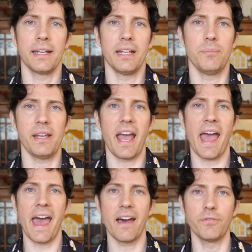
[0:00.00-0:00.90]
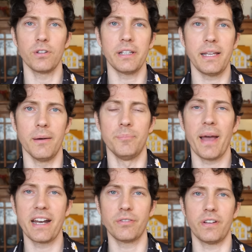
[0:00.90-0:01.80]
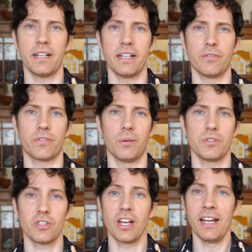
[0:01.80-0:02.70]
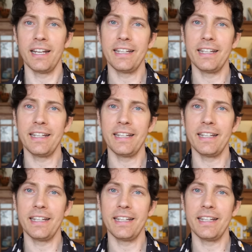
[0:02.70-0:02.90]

can be heavily benefited from just